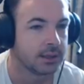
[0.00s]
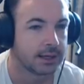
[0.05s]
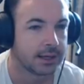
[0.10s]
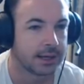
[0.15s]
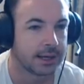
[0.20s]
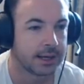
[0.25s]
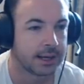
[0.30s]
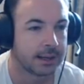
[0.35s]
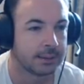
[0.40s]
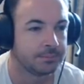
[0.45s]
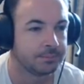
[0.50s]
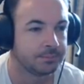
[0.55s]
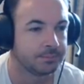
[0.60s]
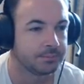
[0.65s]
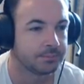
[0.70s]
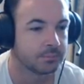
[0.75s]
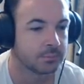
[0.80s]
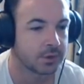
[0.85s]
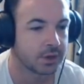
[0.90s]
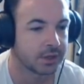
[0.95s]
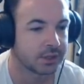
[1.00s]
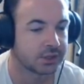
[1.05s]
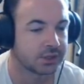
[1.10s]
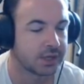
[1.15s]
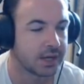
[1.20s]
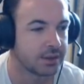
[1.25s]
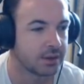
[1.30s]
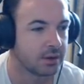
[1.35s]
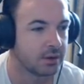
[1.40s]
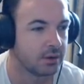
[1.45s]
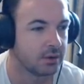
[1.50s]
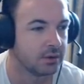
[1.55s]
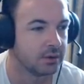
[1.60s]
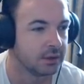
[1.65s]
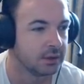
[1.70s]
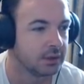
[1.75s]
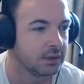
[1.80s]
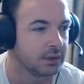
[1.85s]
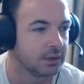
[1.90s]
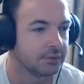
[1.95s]
Gotta say, though,
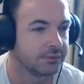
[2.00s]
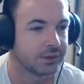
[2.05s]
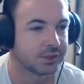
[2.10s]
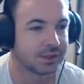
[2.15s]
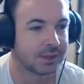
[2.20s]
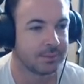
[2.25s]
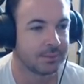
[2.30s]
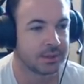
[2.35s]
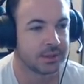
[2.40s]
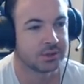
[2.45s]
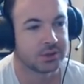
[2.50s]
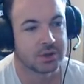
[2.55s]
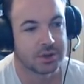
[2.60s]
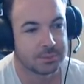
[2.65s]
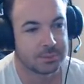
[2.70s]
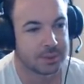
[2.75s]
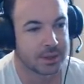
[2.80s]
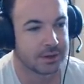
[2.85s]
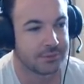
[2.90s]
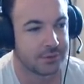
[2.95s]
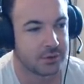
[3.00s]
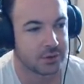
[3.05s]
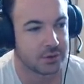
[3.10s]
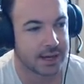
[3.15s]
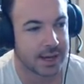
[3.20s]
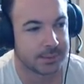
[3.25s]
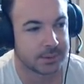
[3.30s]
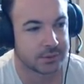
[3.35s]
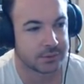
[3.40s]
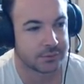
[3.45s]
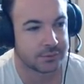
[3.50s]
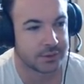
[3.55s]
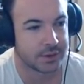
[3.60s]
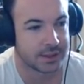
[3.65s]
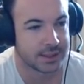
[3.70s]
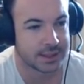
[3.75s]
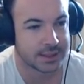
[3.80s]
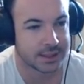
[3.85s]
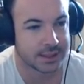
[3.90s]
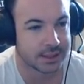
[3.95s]
for somebody who's only played a few games of
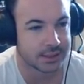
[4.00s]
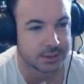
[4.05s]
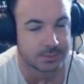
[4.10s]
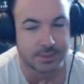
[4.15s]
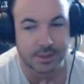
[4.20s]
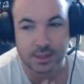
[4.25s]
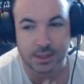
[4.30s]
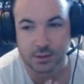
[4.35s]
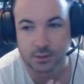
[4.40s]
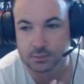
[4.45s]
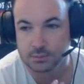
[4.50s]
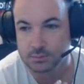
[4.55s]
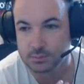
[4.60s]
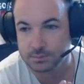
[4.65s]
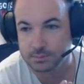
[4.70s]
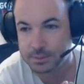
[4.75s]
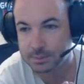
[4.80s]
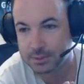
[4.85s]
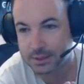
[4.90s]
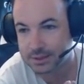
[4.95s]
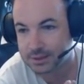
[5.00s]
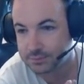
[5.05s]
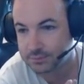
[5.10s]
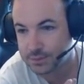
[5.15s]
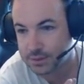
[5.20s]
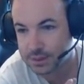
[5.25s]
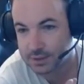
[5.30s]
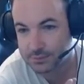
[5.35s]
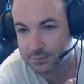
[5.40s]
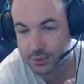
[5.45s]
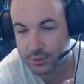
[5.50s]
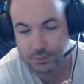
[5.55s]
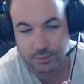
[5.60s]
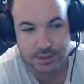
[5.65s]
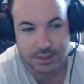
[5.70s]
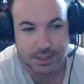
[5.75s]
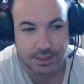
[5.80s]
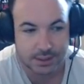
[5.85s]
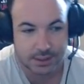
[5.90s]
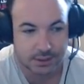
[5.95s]
infiNity against me, who've been playing infiNity for 3
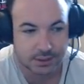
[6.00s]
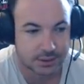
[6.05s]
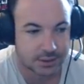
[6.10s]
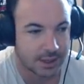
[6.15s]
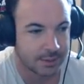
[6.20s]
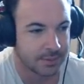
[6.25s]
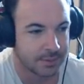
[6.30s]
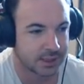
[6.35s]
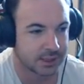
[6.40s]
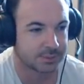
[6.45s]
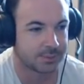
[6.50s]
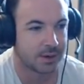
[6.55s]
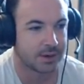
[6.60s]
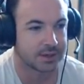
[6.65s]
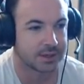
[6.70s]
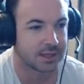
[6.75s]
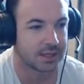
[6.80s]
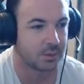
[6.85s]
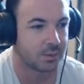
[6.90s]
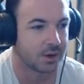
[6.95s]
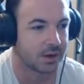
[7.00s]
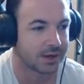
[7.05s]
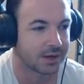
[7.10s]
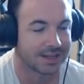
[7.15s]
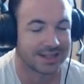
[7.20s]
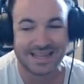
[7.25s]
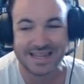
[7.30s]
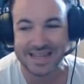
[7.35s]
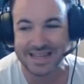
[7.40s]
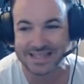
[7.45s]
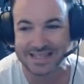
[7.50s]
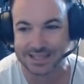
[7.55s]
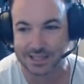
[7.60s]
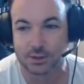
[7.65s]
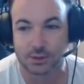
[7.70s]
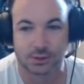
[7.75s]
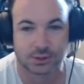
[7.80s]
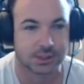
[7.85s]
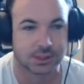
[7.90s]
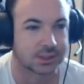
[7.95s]
years, I'm in a spot here where I can easily
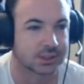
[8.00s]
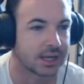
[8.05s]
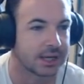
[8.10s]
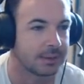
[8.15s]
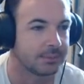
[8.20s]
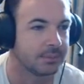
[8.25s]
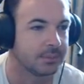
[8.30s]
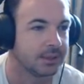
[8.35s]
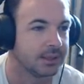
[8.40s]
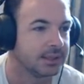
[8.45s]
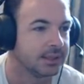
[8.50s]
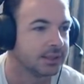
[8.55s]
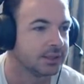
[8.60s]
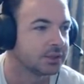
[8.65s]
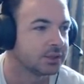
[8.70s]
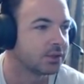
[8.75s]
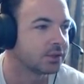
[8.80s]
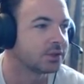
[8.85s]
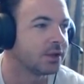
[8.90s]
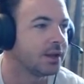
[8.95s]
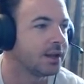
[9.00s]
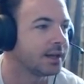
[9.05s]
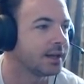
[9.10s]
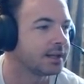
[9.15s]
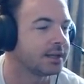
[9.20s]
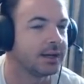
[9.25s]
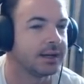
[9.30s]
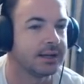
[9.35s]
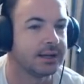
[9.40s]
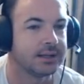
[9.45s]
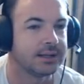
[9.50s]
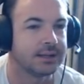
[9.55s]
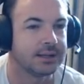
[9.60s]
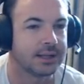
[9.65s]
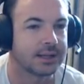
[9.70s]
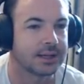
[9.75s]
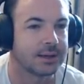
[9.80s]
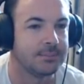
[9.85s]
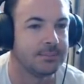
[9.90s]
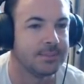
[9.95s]
lose this game. So it's not like a
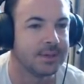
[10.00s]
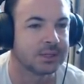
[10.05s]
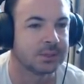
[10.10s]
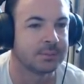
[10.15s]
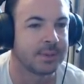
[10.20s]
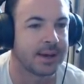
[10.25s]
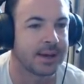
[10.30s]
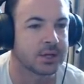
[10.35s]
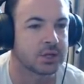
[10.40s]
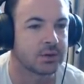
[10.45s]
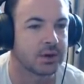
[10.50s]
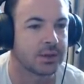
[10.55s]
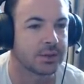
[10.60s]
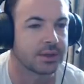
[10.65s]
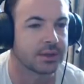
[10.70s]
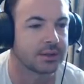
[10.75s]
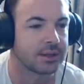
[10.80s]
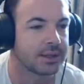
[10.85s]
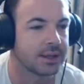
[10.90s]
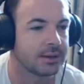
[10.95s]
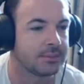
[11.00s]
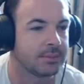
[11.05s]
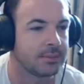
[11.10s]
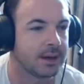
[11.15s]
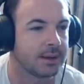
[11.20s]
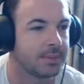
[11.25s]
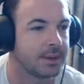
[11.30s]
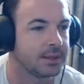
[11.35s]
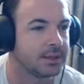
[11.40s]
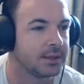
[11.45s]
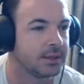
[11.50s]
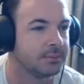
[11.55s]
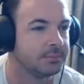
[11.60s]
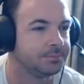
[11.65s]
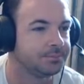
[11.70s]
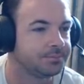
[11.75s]
mismatch or anything like that, in my opinion.